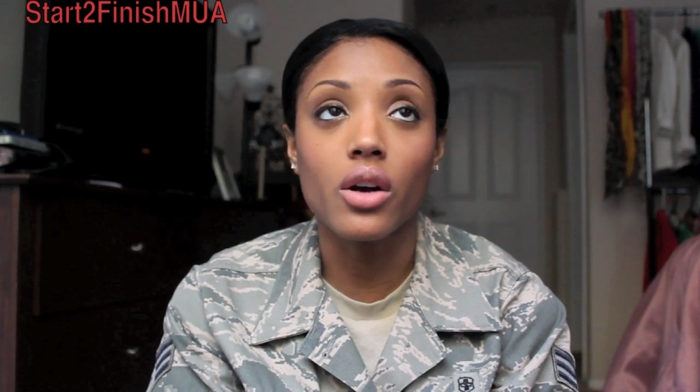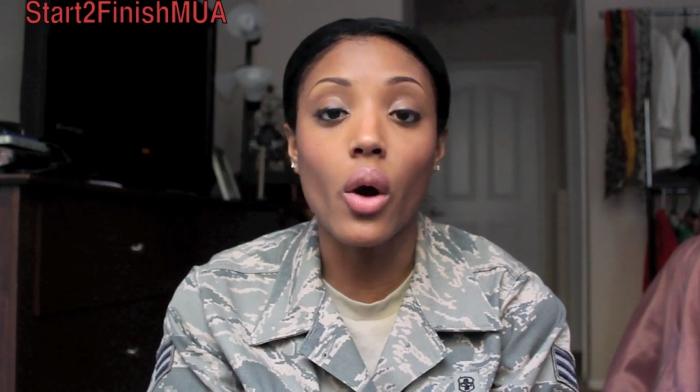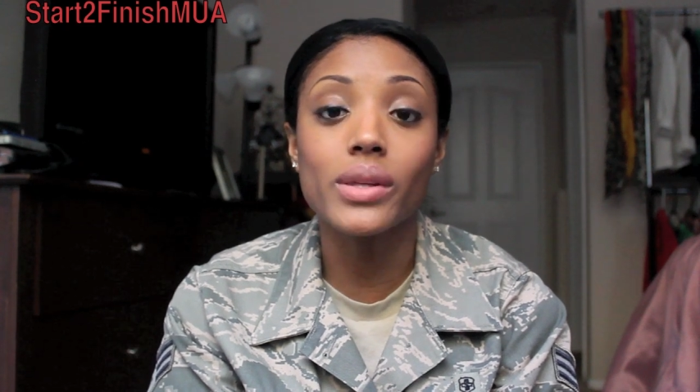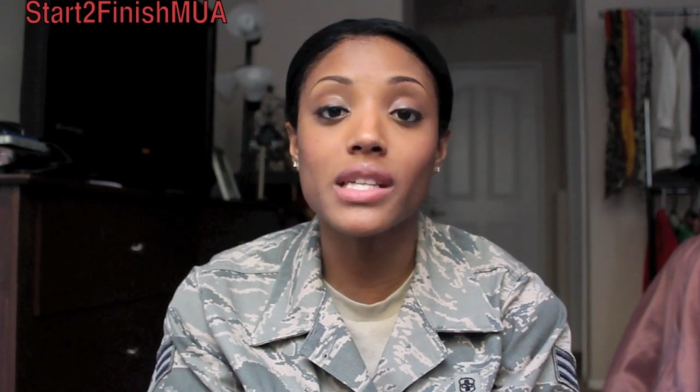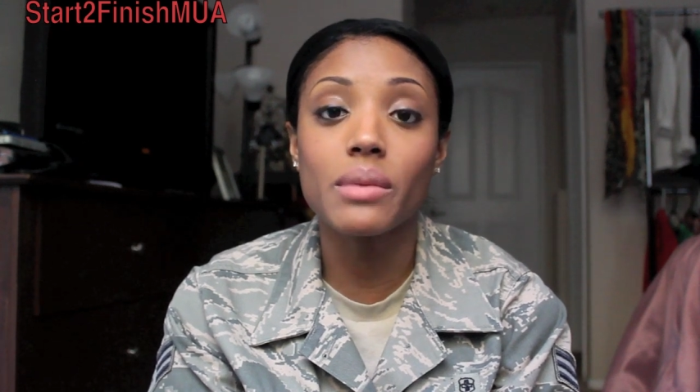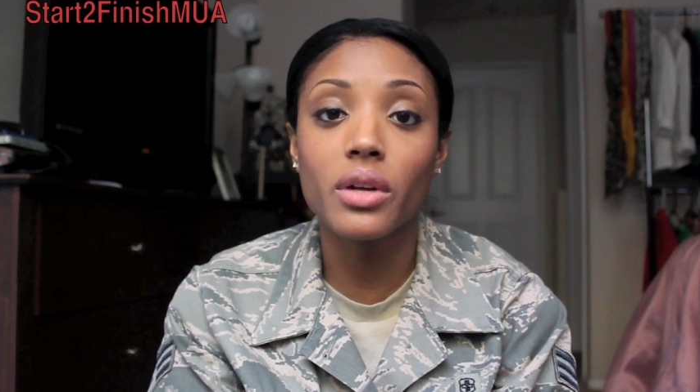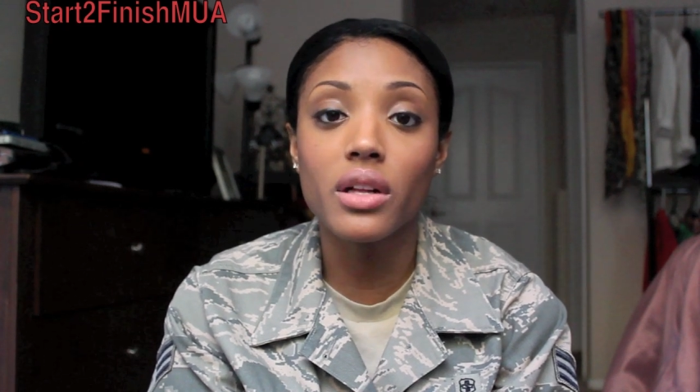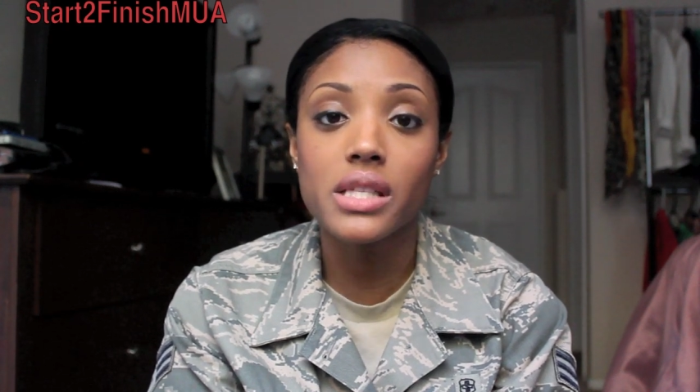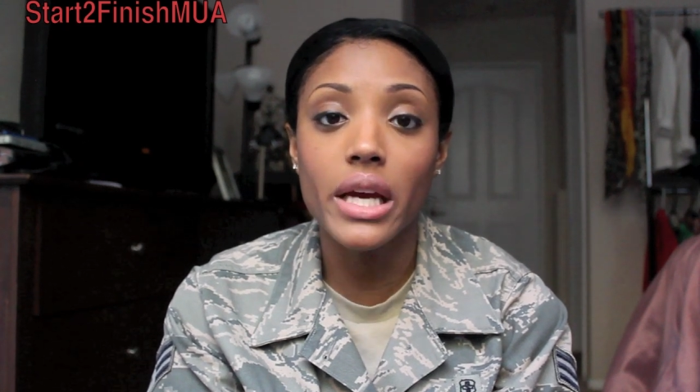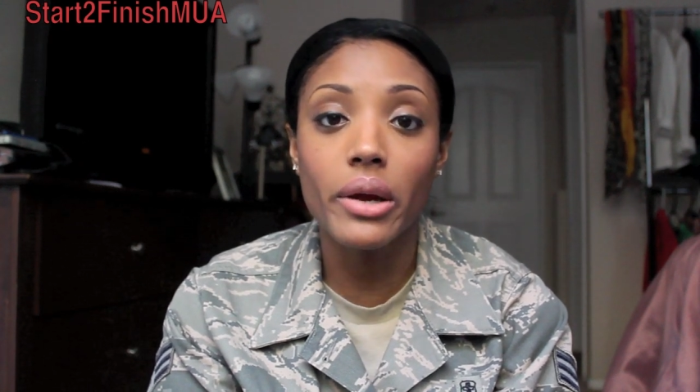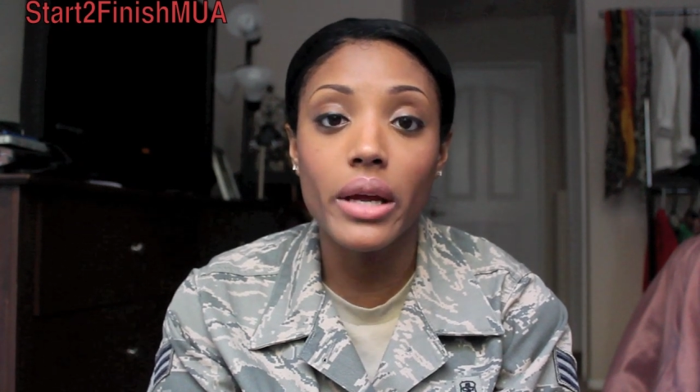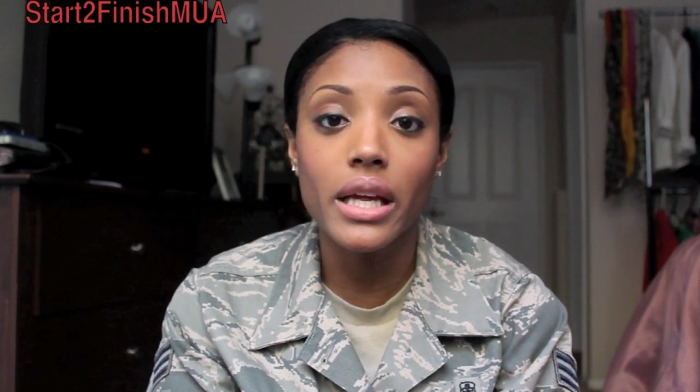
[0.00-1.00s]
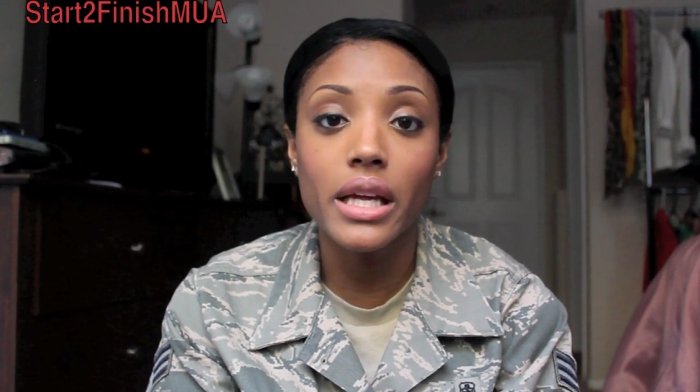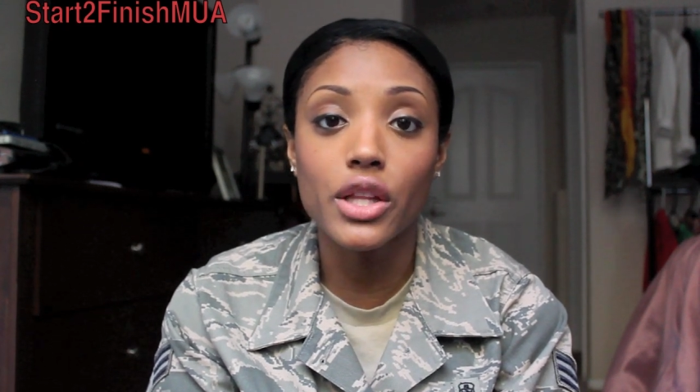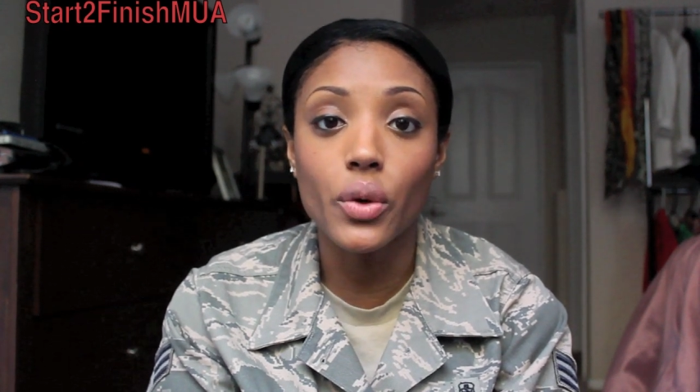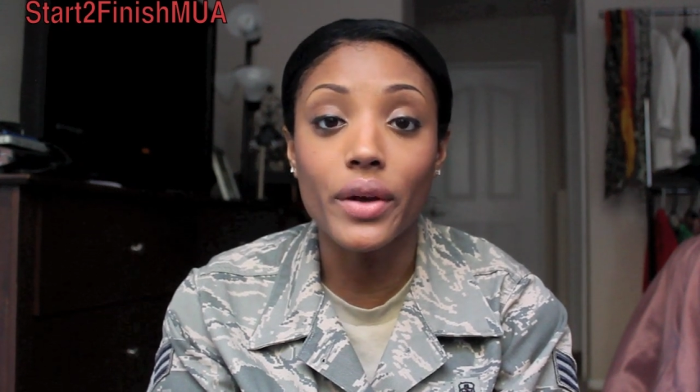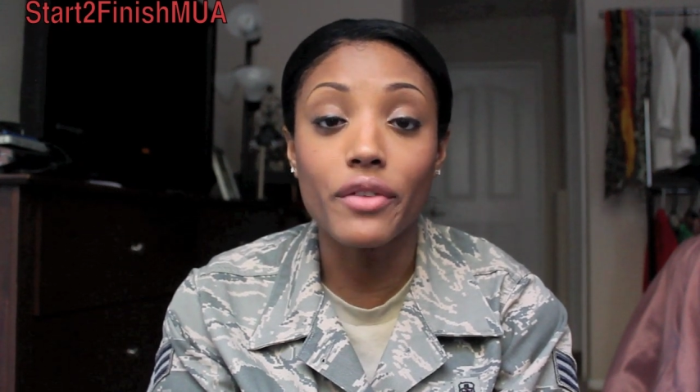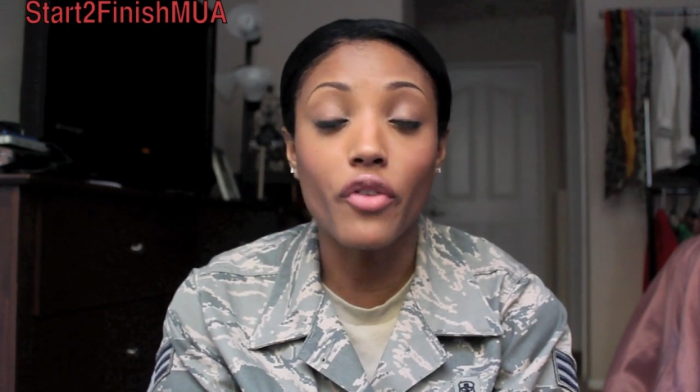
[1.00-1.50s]
into the military
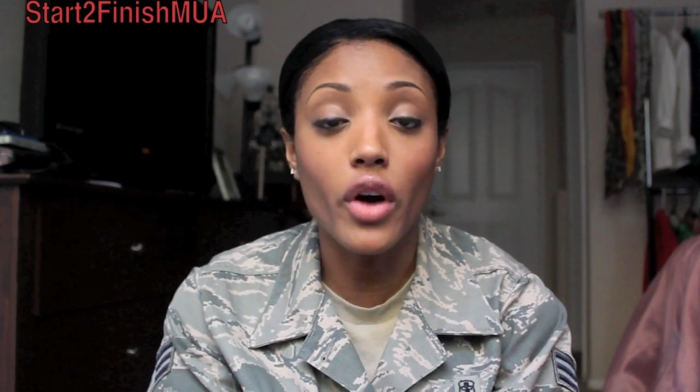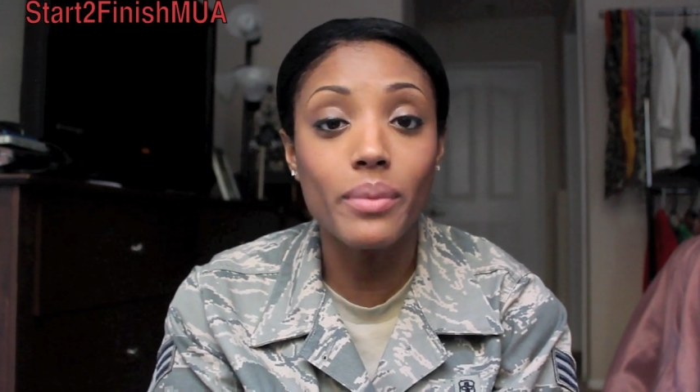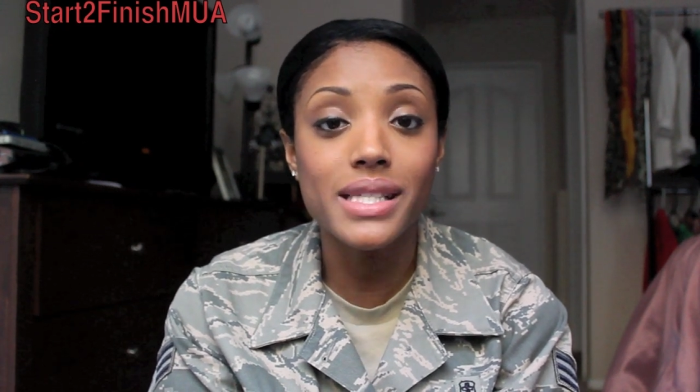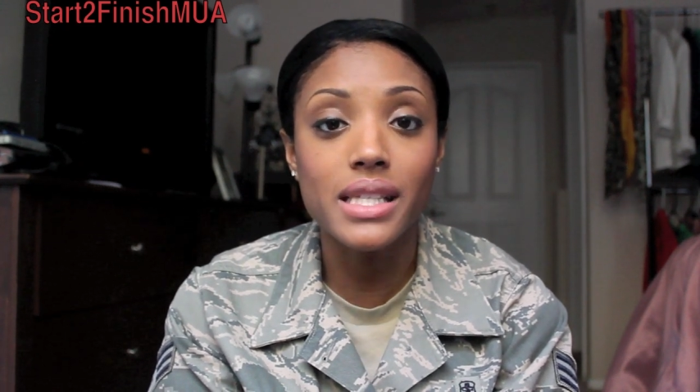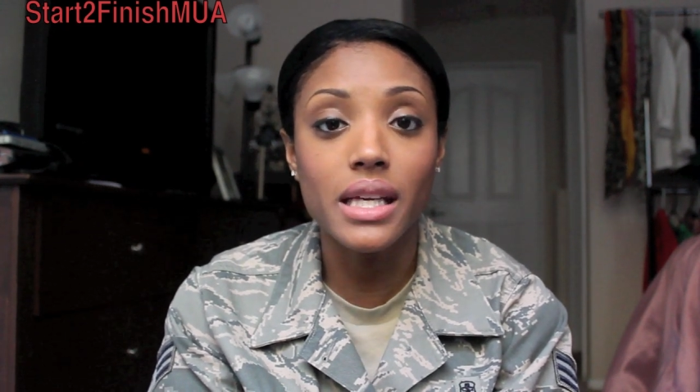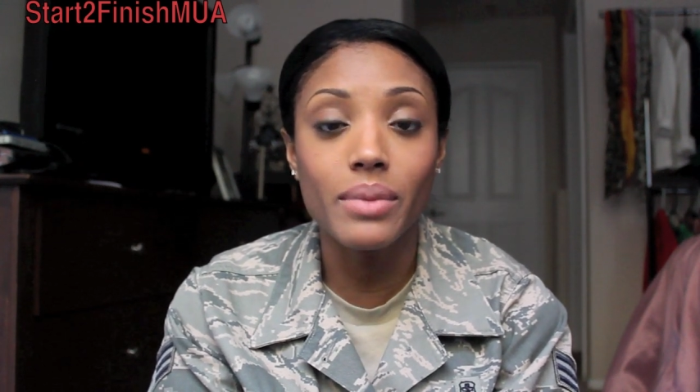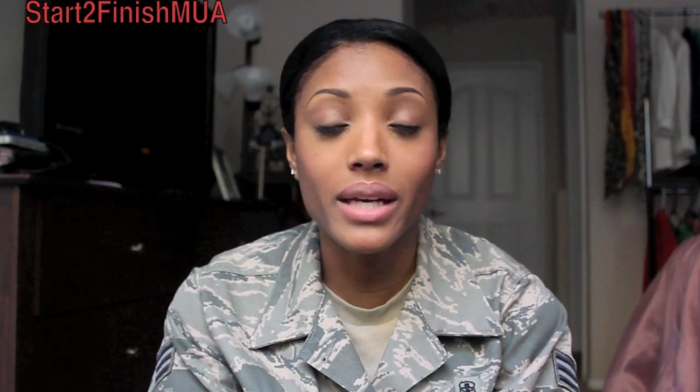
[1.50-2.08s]
doing pharmacy